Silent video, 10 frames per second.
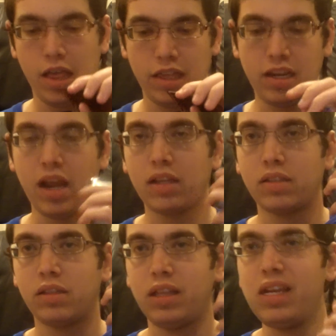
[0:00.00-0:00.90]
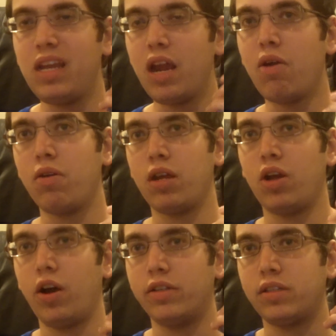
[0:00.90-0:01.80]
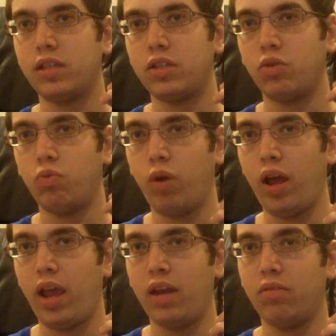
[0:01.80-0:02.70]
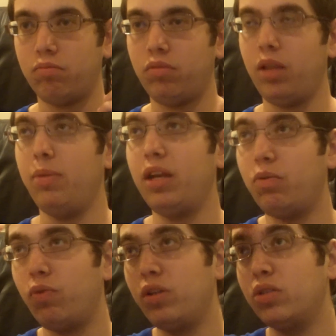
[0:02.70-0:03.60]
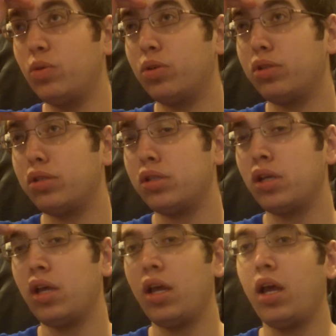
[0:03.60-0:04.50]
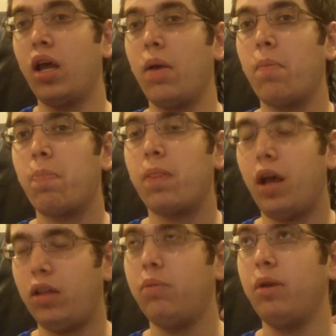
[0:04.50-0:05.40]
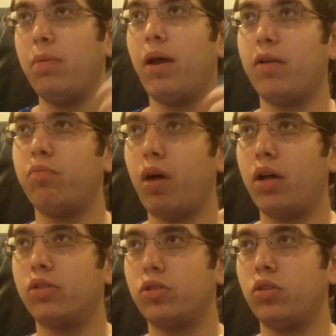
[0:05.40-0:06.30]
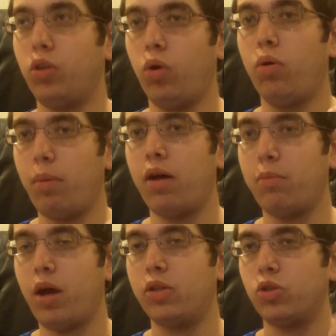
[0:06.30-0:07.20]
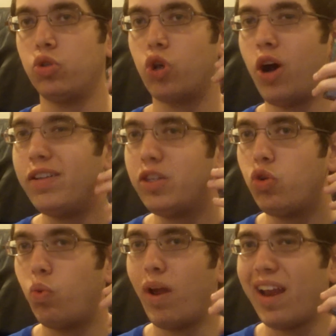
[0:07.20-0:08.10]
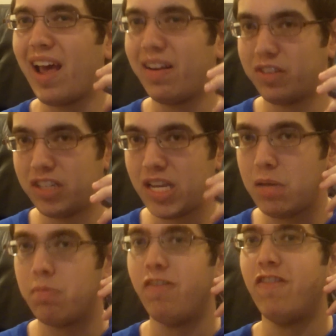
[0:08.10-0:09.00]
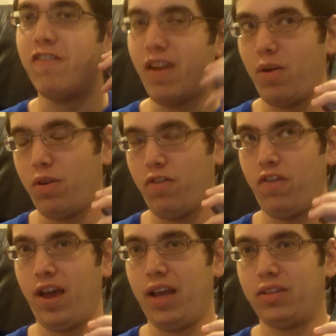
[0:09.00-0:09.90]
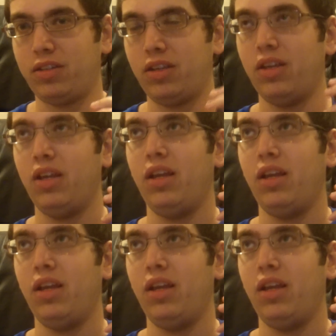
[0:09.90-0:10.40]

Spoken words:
The deck's linearity causes it to run, and limited resources, low amount of monsters, cause it to run out of steam very fast.